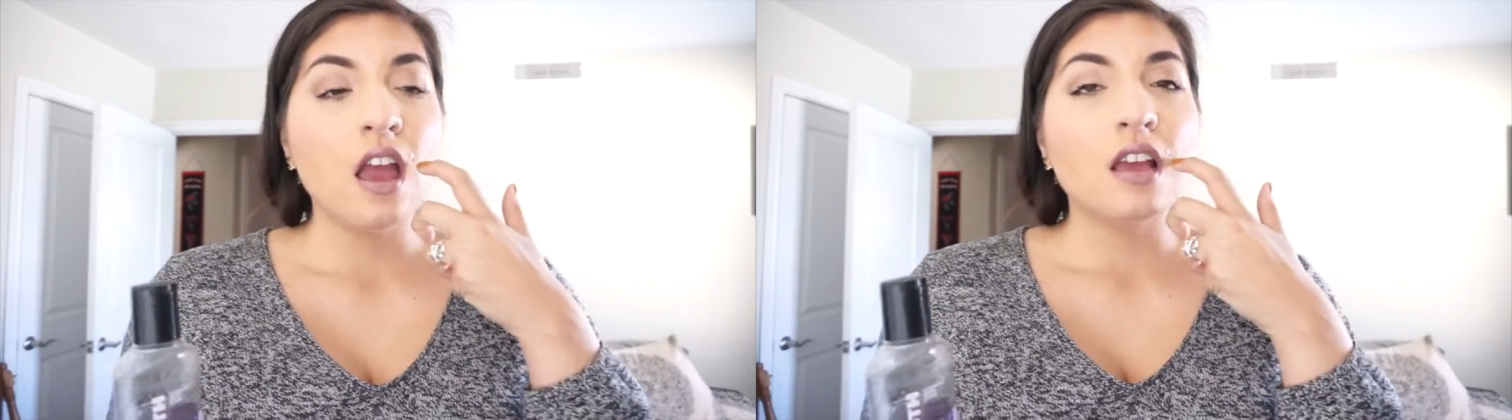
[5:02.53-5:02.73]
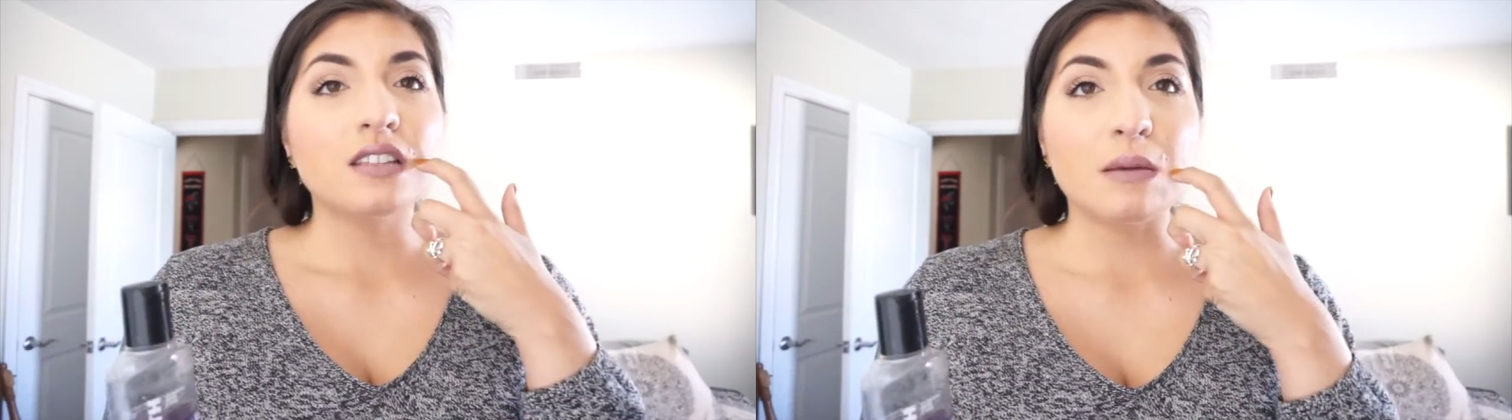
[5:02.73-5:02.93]

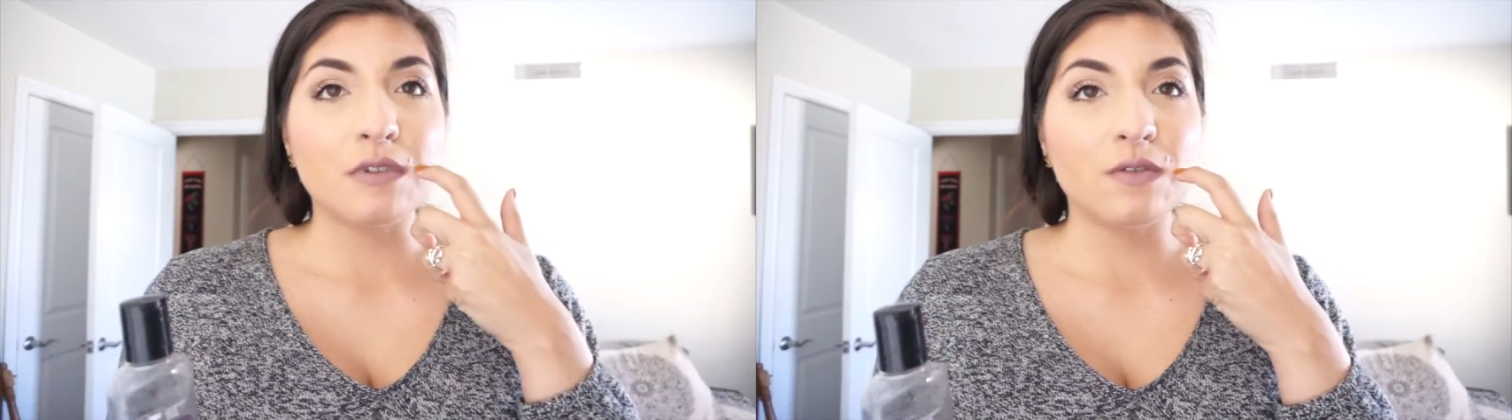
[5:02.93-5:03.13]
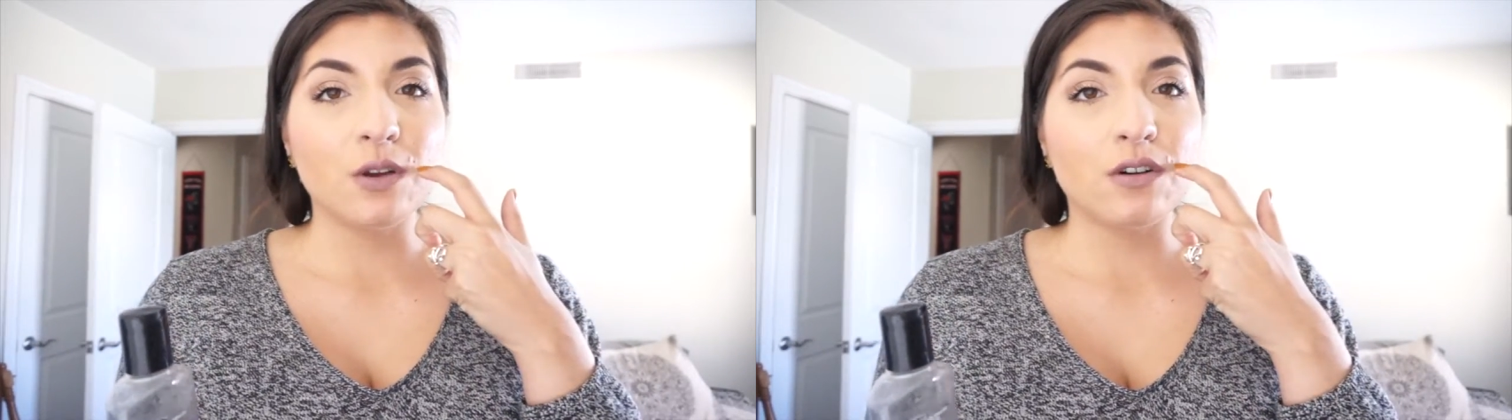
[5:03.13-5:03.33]
Some
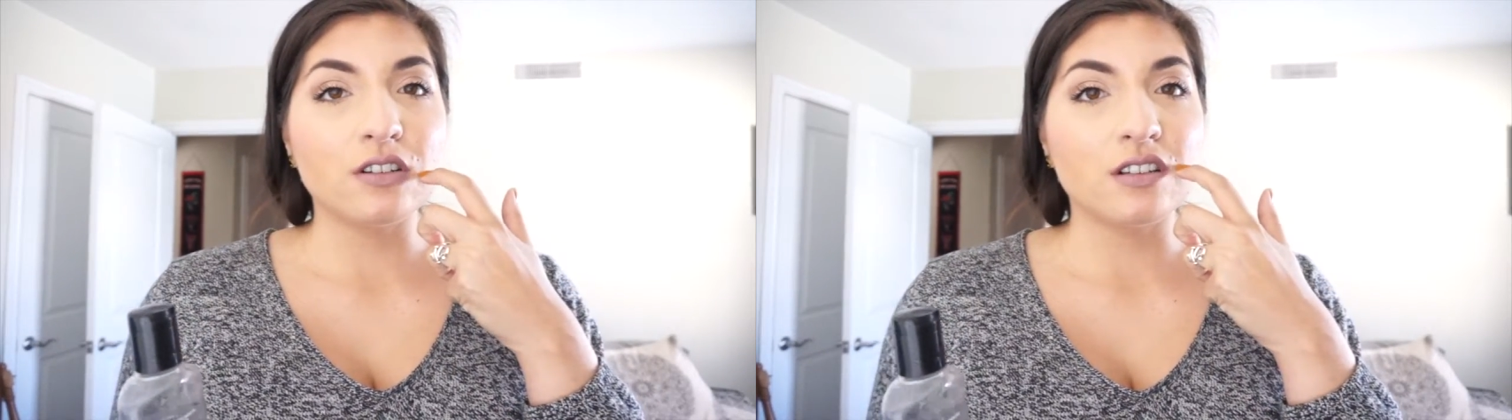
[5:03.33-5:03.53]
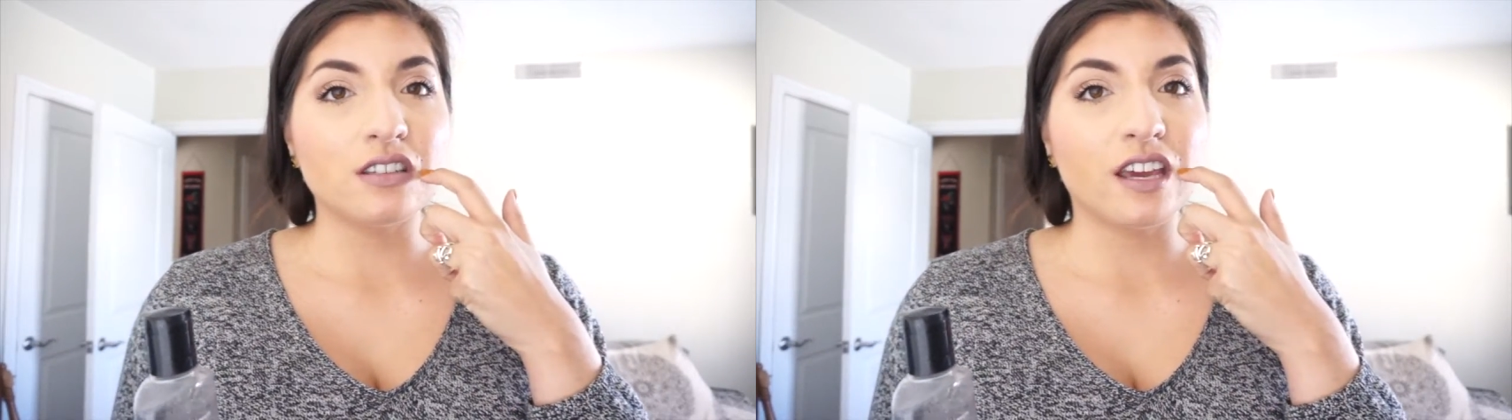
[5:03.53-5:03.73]
of you are
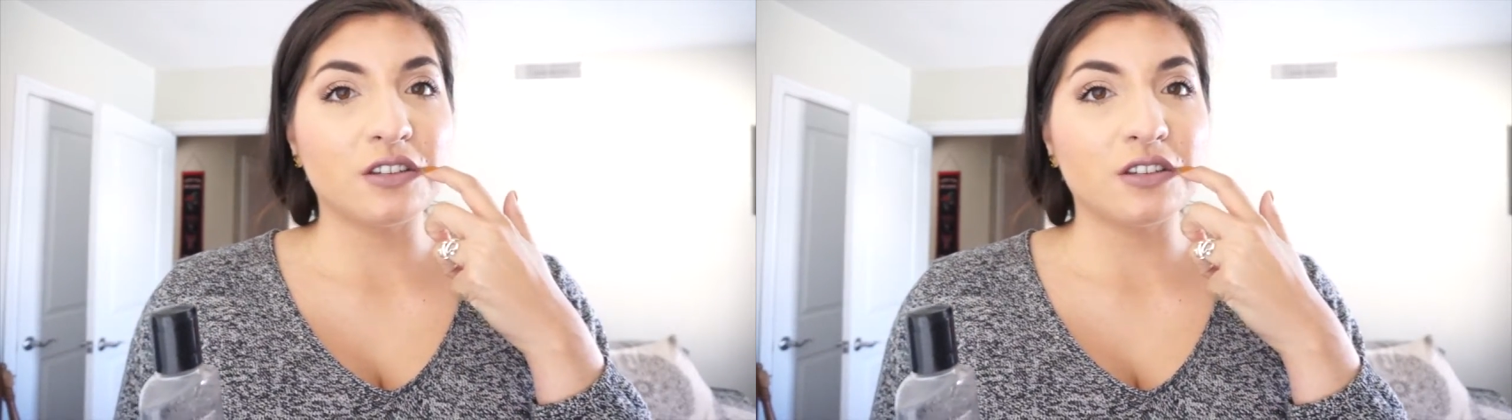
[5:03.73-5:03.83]
just like